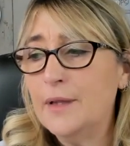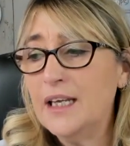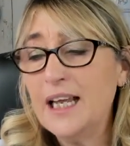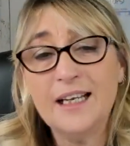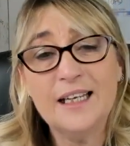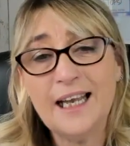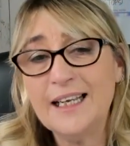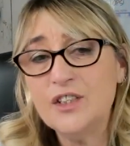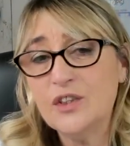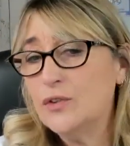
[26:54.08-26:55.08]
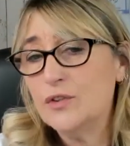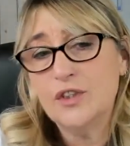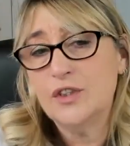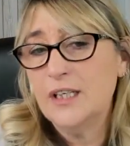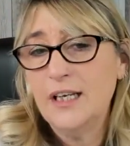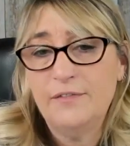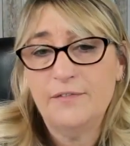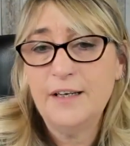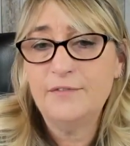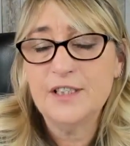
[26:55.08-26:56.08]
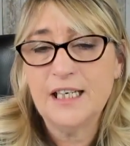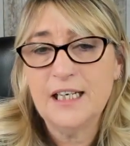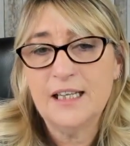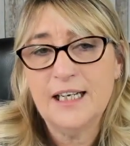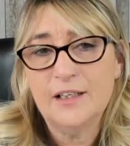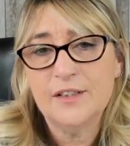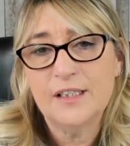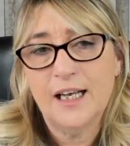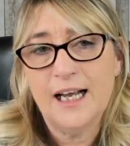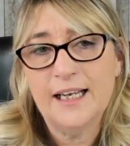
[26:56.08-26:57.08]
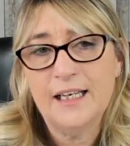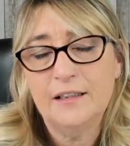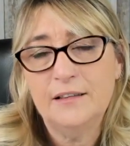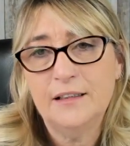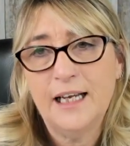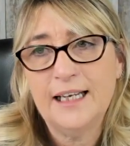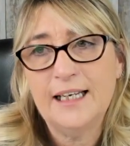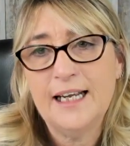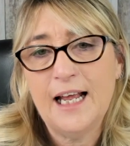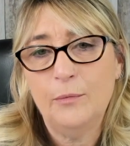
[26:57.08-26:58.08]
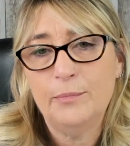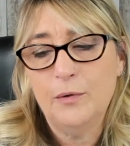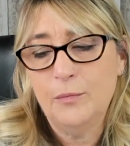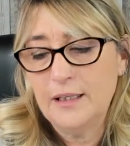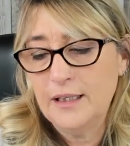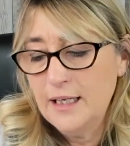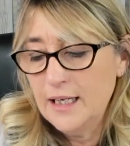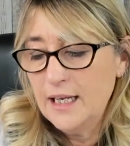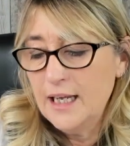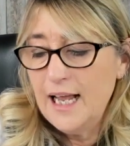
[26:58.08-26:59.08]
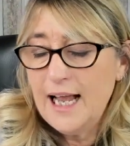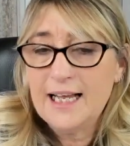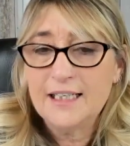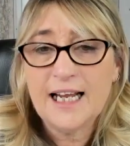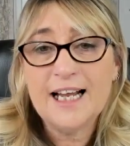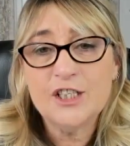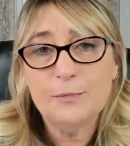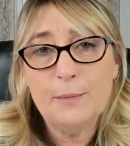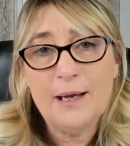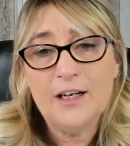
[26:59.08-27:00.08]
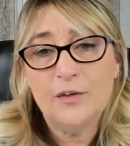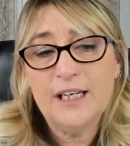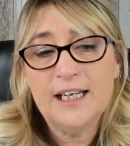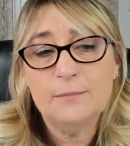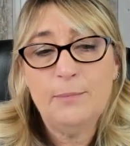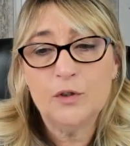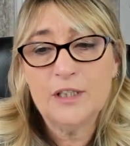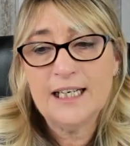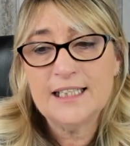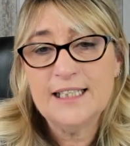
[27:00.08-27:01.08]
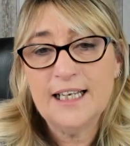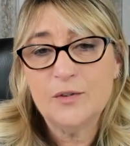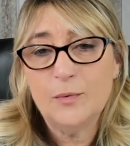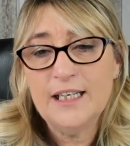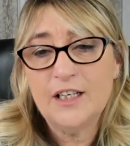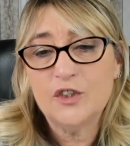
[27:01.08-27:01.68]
Yeah, and get in touch if there's anything else that I can help you with. And I shall be back on the next podcast next week.